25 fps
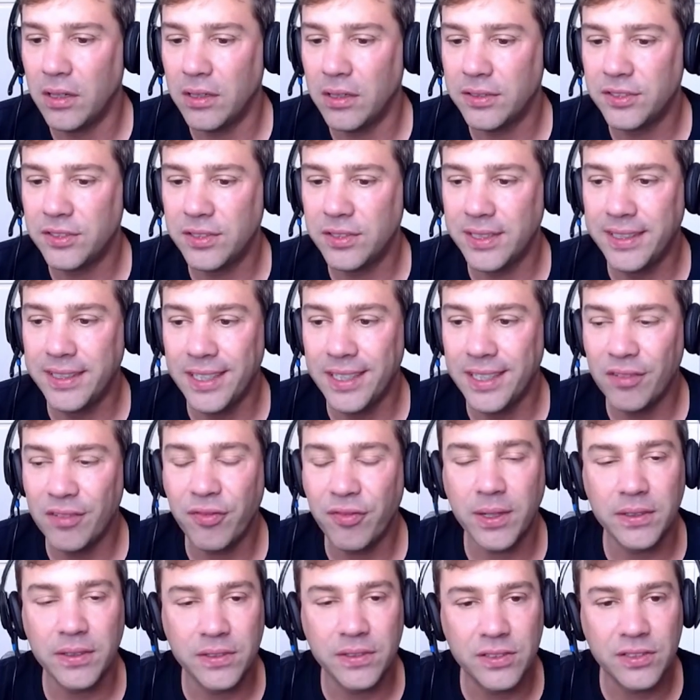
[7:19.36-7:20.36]
a
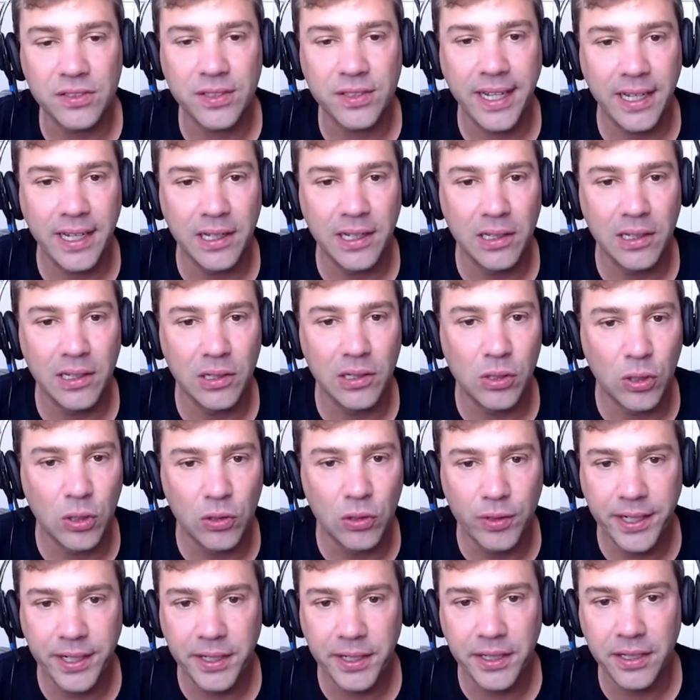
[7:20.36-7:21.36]
significant scale
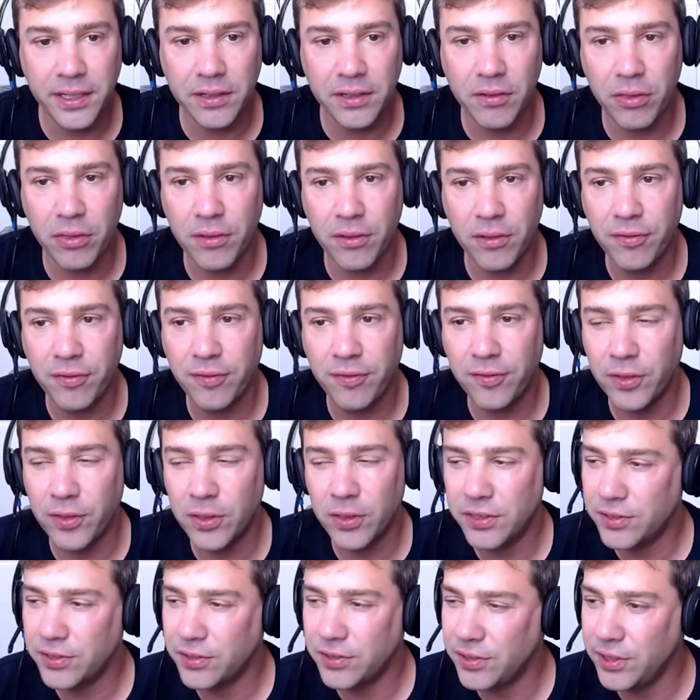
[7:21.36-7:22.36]
already. The
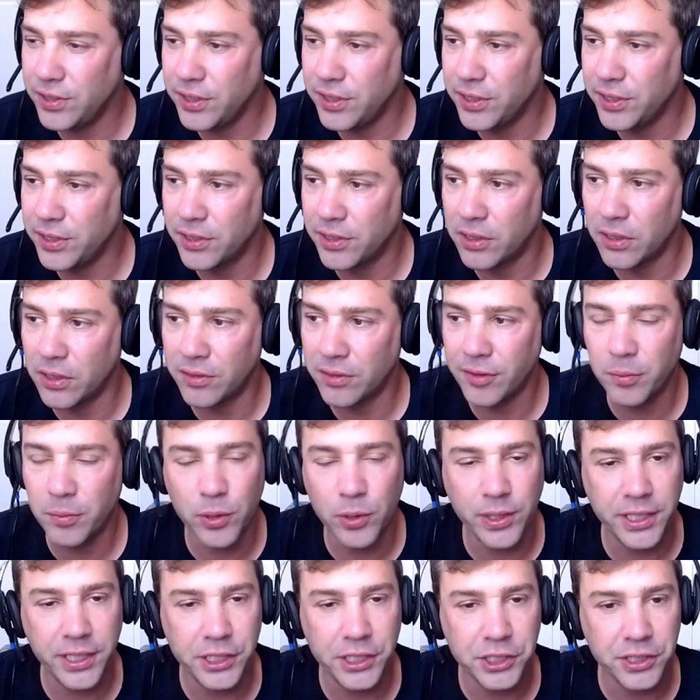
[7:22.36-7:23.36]
first year of
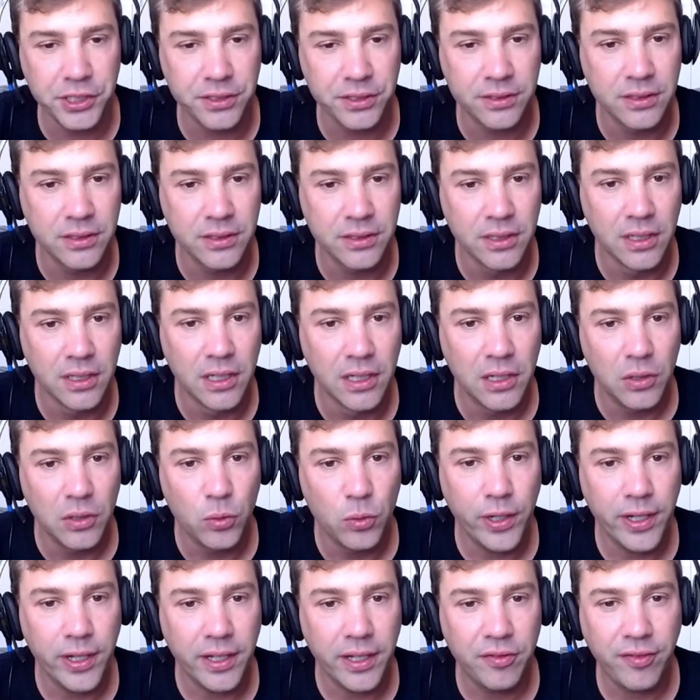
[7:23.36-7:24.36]
operation,
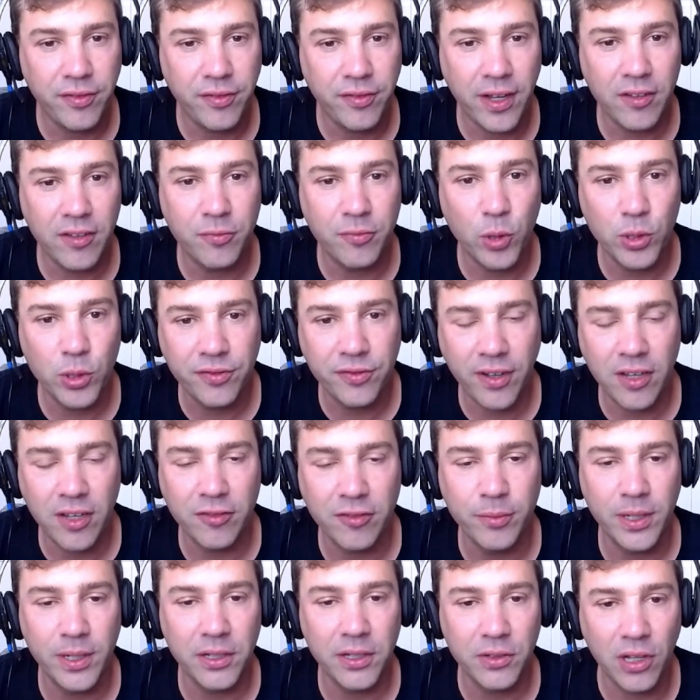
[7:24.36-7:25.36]
we had five point
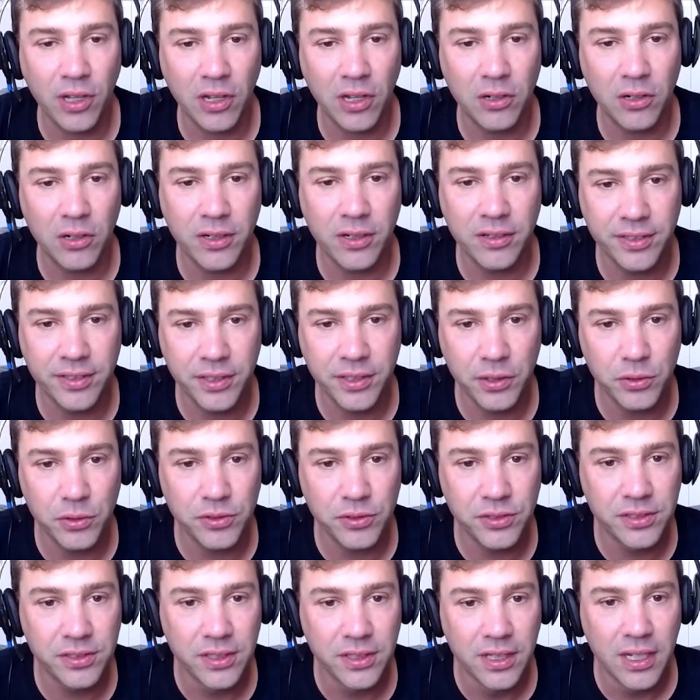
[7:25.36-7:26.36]
five million dollars
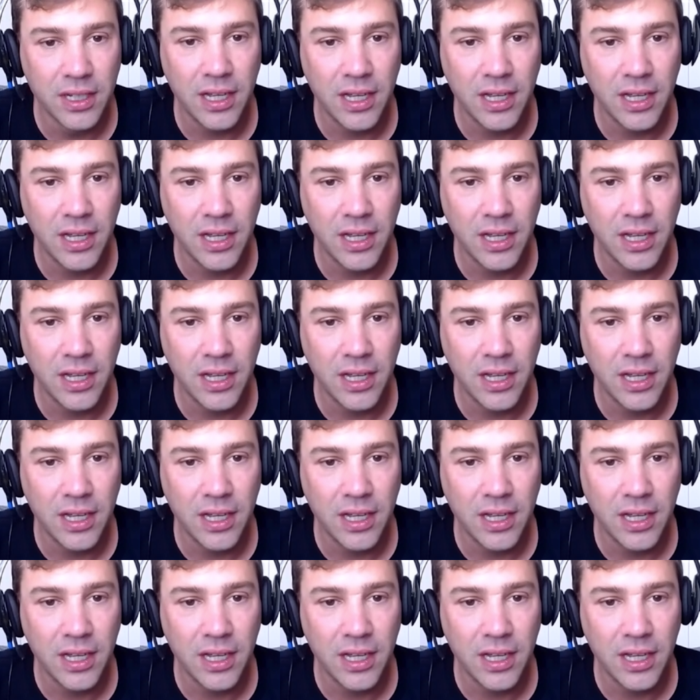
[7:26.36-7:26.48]
revenues.